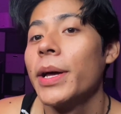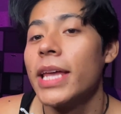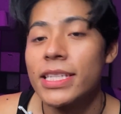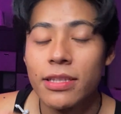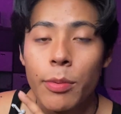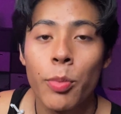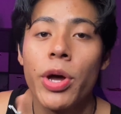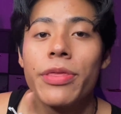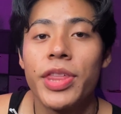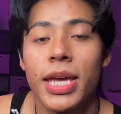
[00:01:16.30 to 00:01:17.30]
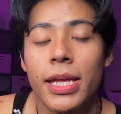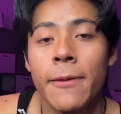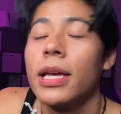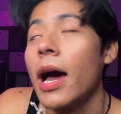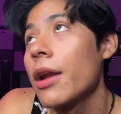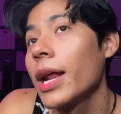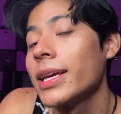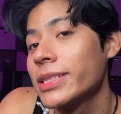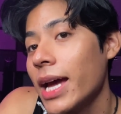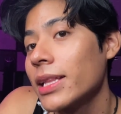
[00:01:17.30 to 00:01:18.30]
but that's the number one thing. How did I
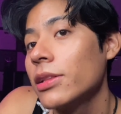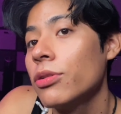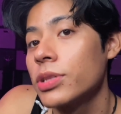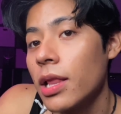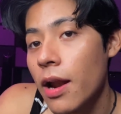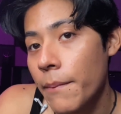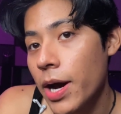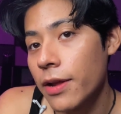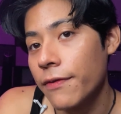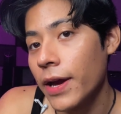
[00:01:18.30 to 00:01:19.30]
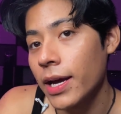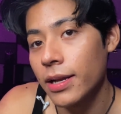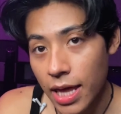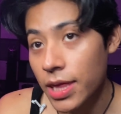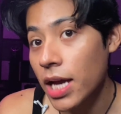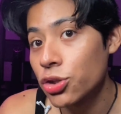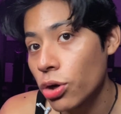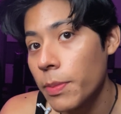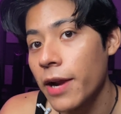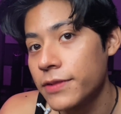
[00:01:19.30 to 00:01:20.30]
exactly lose a lot of body fat at that
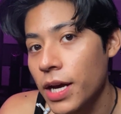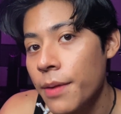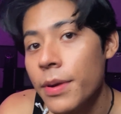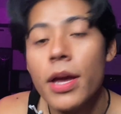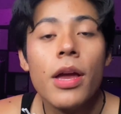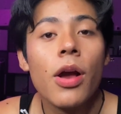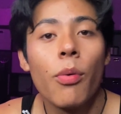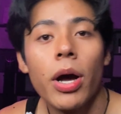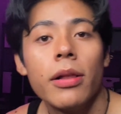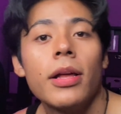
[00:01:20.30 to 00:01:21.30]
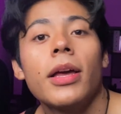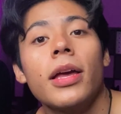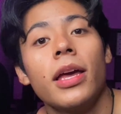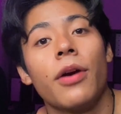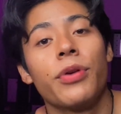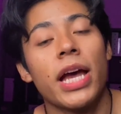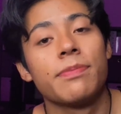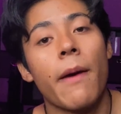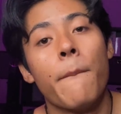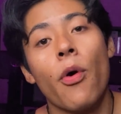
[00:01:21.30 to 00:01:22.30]
short amount of time? Well, if we
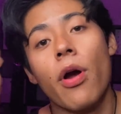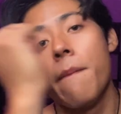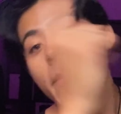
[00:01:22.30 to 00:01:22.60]
ask my boy